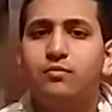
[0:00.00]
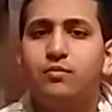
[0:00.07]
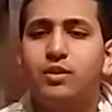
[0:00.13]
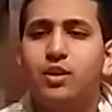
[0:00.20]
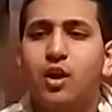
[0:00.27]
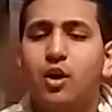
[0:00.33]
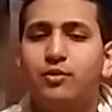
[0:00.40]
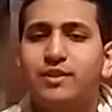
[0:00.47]

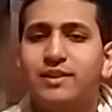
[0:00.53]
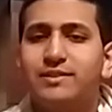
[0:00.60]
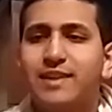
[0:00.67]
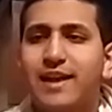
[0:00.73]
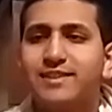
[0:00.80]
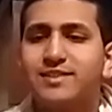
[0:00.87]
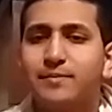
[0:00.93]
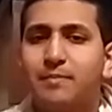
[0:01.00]
You know,
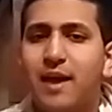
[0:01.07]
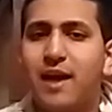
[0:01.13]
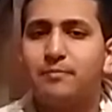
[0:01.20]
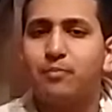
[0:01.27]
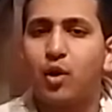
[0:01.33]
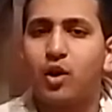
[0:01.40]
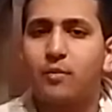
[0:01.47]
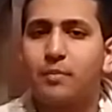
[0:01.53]
that's the
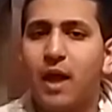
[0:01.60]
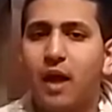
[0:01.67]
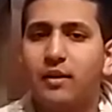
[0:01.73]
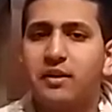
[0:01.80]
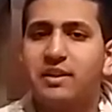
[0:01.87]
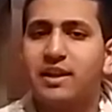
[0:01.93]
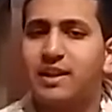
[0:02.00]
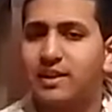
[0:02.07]
bad part about
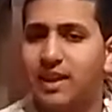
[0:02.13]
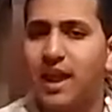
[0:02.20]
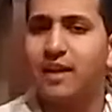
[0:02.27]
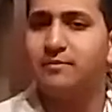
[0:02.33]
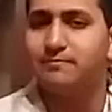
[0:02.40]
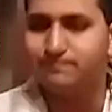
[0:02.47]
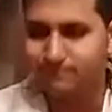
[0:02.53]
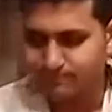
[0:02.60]
it. Like,
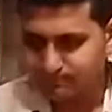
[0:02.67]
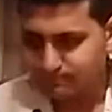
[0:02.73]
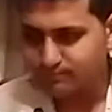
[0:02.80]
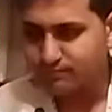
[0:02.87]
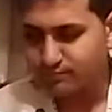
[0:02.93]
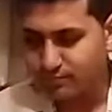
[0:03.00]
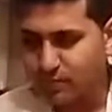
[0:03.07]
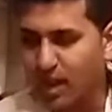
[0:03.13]
again,
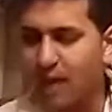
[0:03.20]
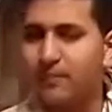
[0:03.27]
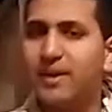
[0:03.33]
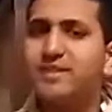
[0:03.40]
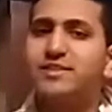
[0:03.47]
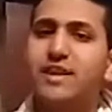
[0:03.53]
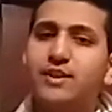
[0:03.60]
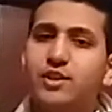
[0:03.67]
I'm
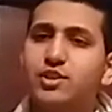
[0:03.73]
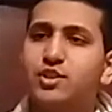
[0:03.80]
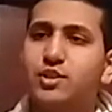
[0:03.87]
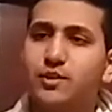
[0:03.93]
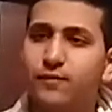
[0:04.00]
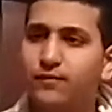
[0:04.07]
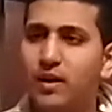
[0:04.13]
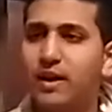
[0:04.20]
not saying they
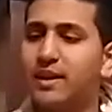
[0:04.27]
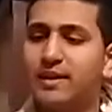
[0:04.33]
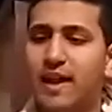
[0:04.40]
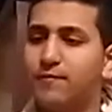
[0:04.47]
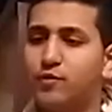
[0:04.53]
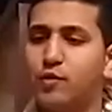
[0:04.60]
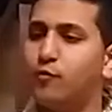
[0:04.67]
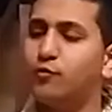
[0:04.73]
shouldn't fucking
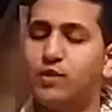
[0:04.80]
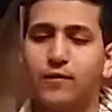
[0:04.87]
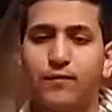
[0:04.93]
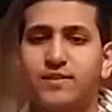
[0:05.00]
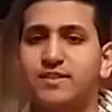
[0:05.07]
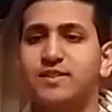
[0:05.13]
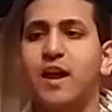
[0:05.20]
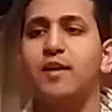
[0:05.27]
have two
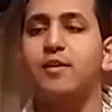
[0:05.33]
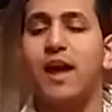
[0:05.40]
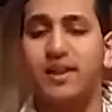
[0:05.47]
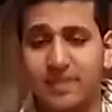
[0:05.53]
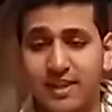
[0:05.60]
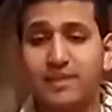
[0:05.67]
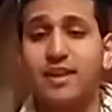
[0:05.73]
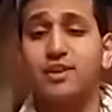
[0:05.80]
different titles. I
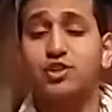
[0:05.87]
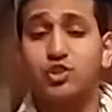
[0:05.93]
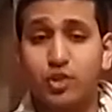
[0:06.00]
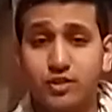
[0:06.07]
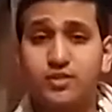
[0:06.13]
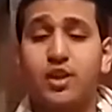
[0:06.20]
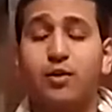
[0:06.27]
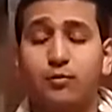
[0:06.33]
think they
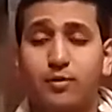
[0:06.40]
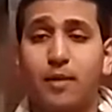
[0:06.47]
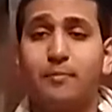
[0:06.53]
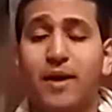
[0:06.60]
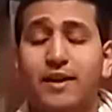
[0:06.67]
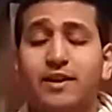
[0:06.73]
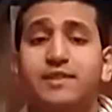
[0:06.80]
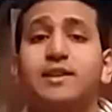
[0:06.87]
should
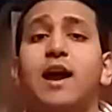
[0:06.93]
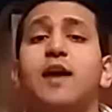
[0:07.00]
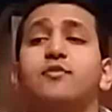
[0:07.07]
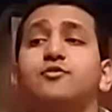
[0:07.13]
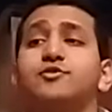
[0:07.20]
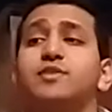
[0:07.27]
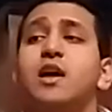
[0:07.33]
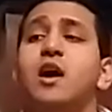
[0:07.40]
combine the
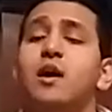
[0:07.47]
titles.